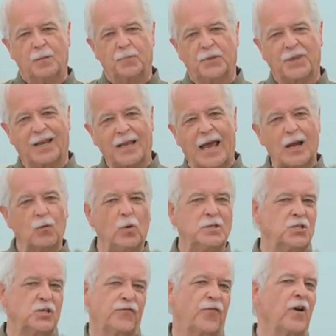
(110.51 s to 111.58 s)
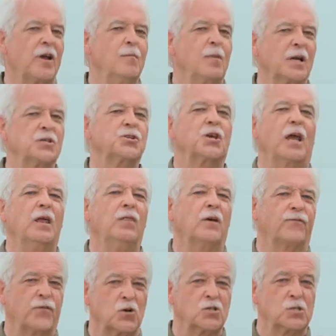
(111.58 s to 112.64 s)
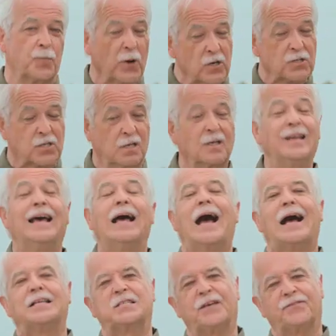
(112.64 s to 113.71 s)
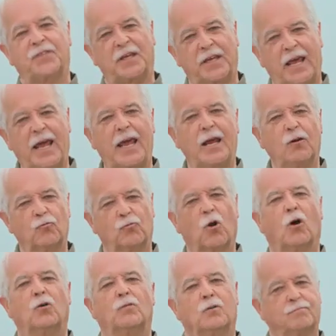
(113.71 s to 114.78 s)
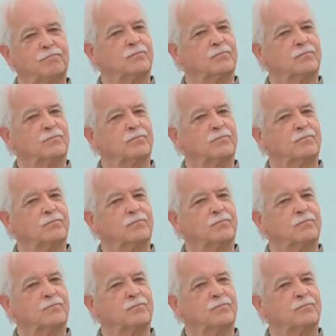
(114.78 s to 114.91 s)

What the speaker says: But the language is very much in the first person, as if the king wrote